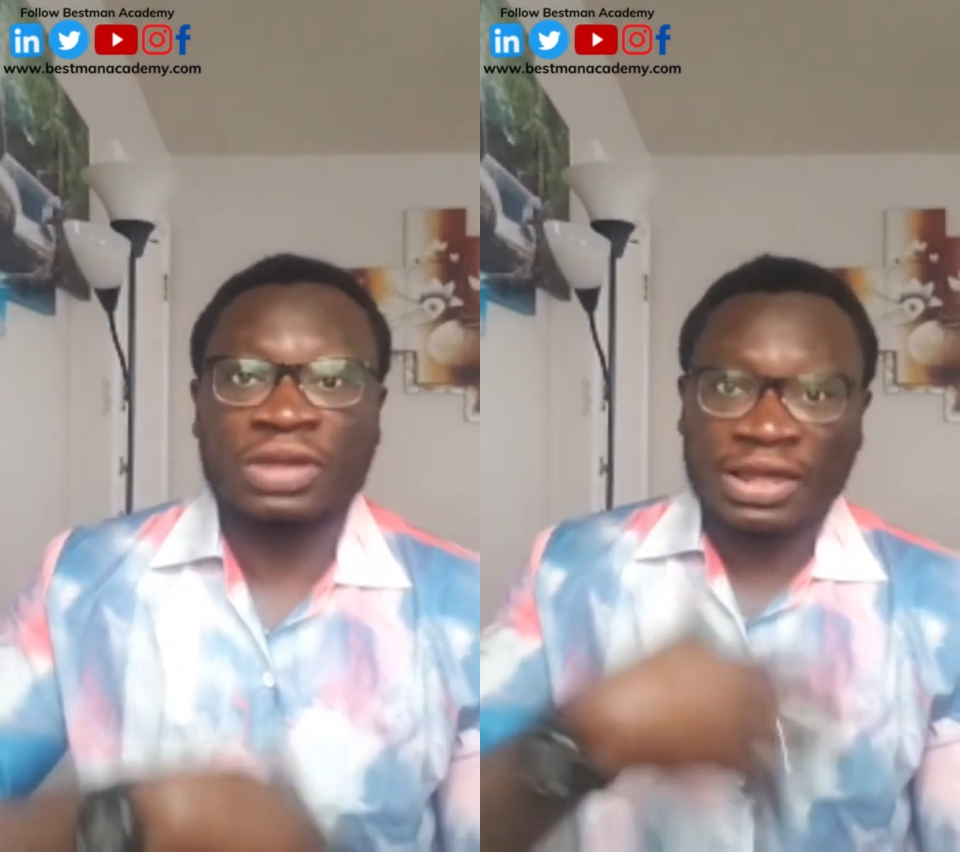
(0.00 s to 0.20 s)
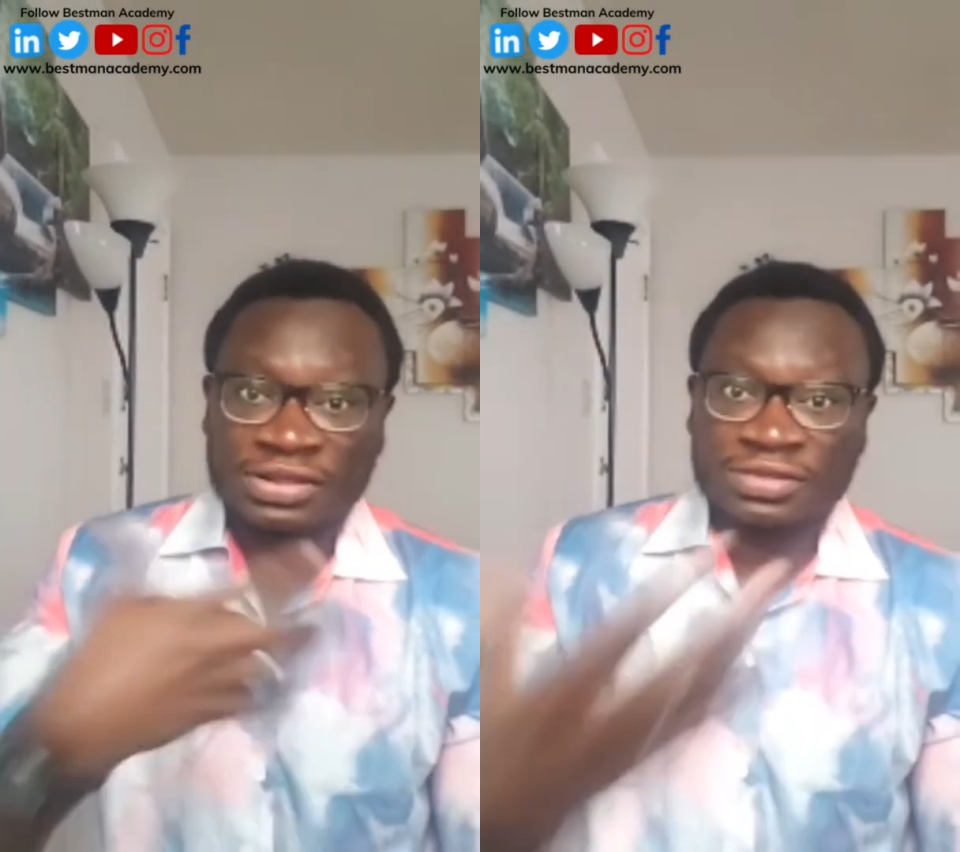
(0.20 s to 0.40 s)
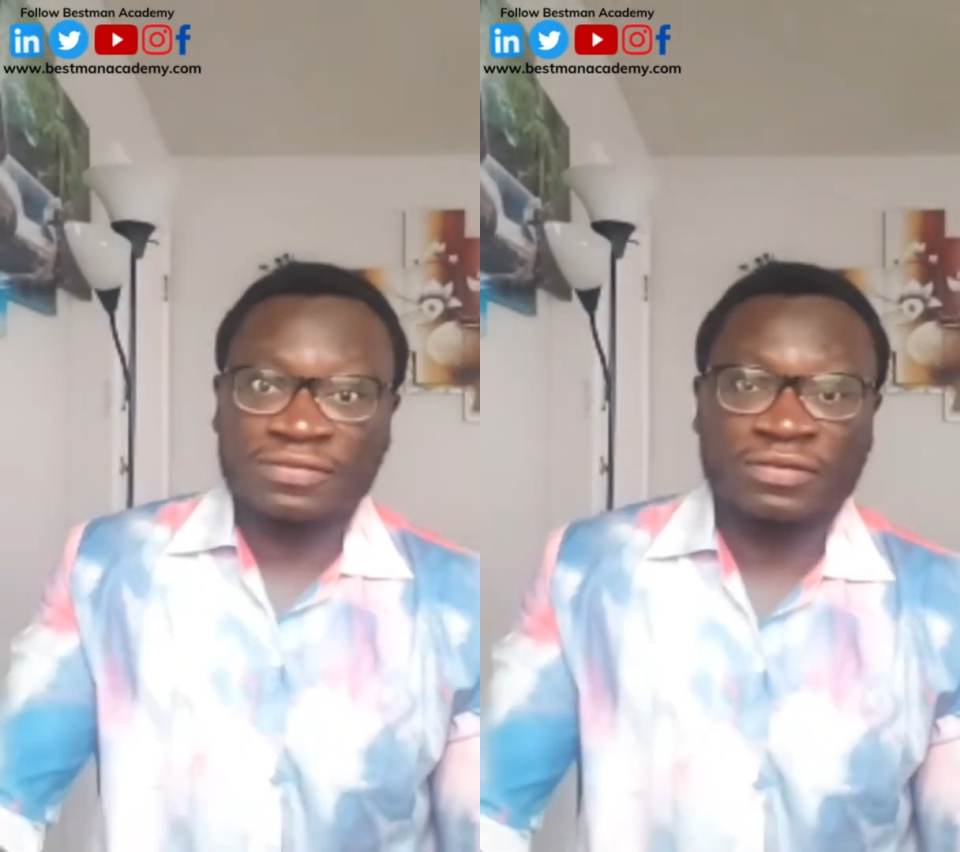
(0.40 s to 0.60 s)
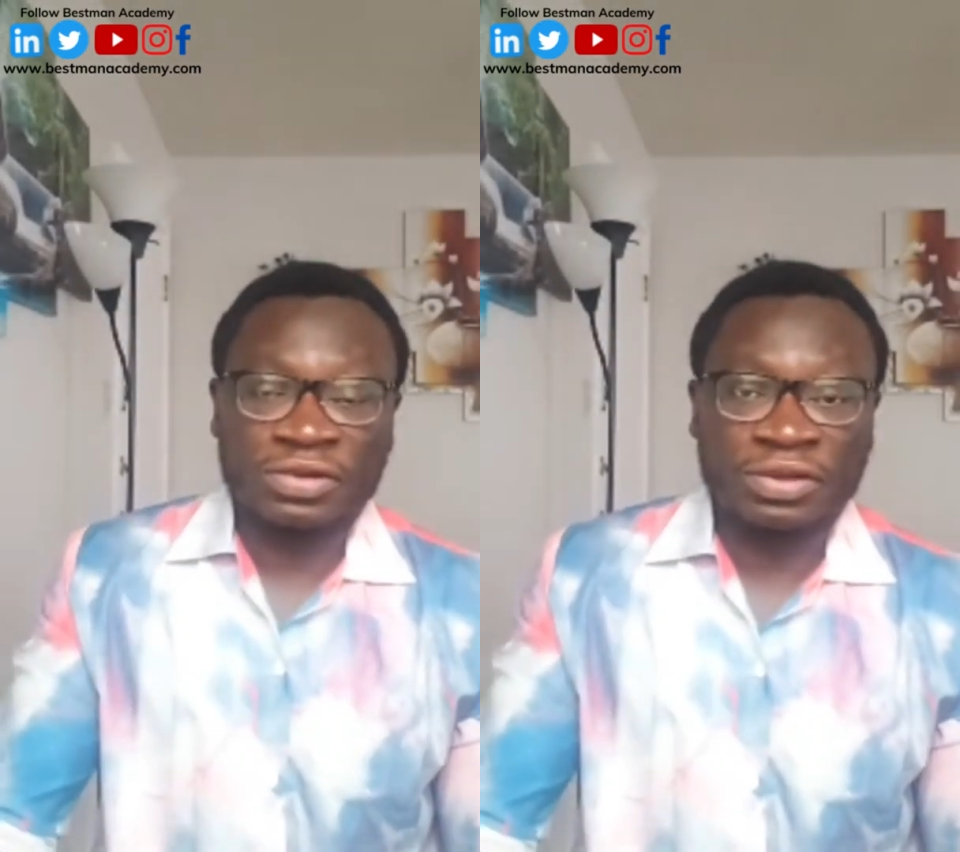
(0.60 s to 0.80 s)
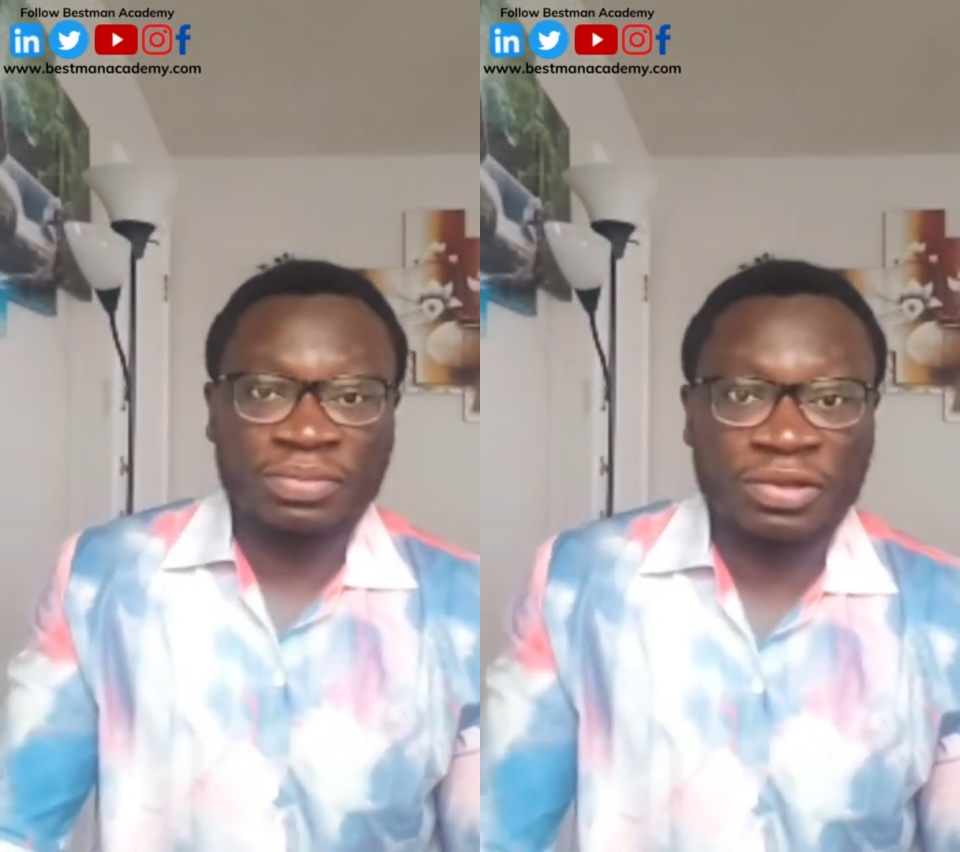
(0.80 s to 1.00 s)
to ask
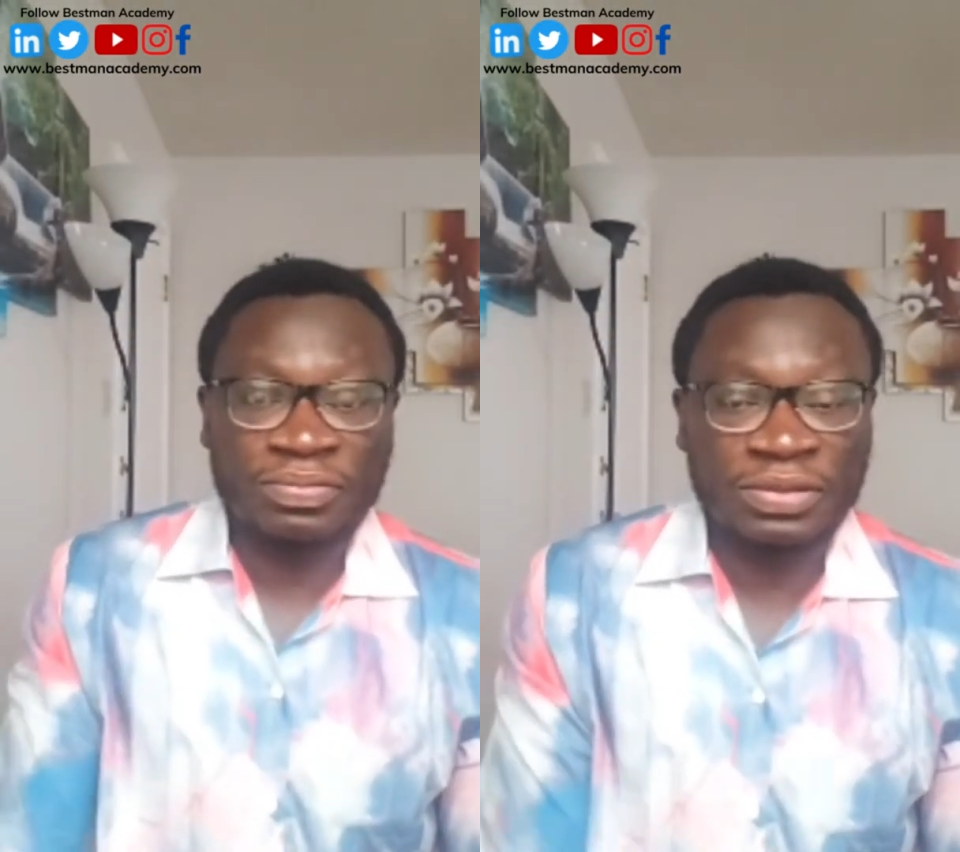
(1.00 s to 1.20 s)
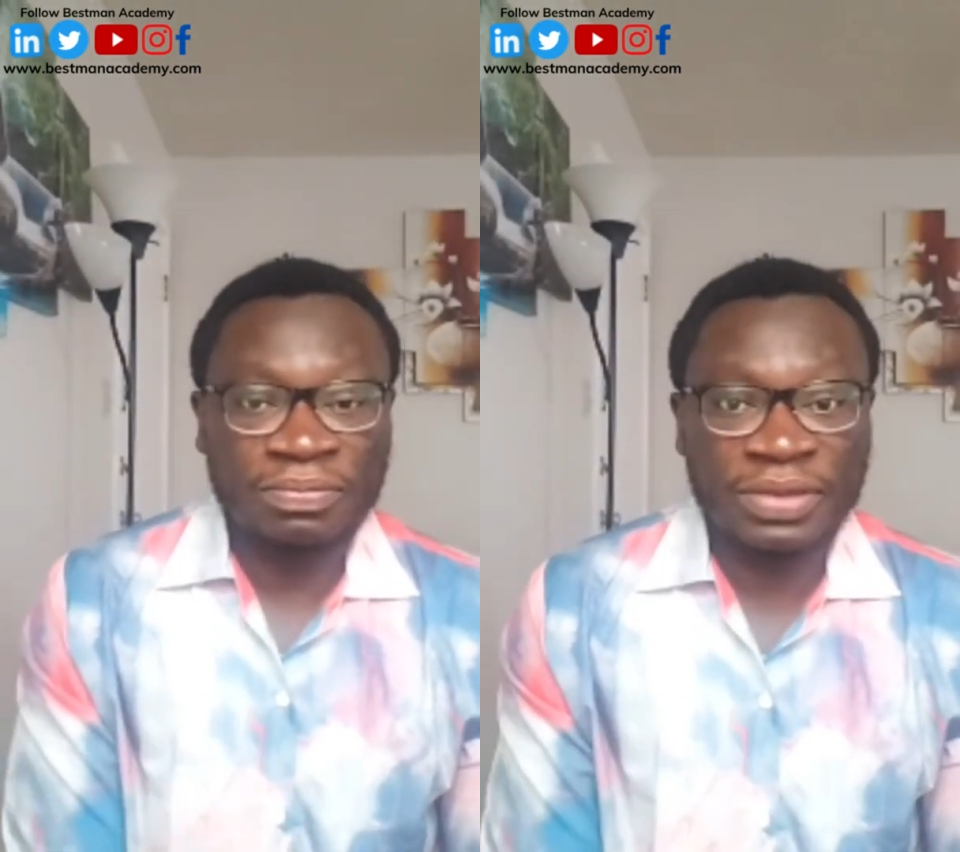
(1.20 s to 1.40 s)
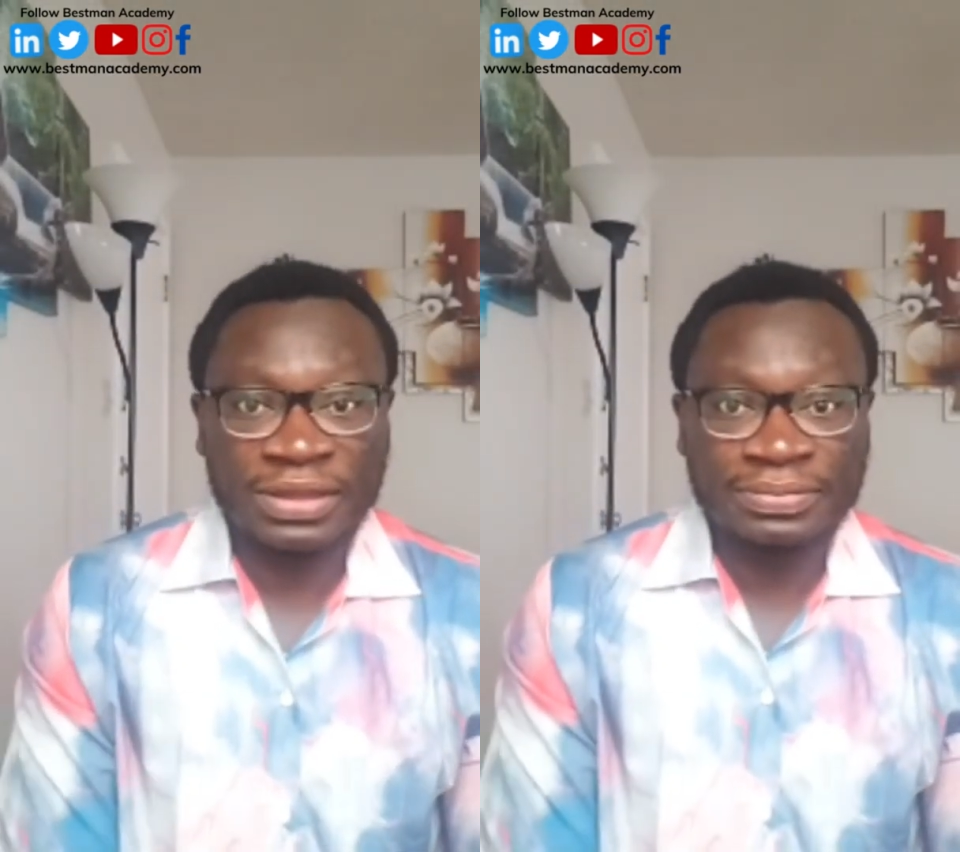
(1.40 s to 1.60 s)
for a bump in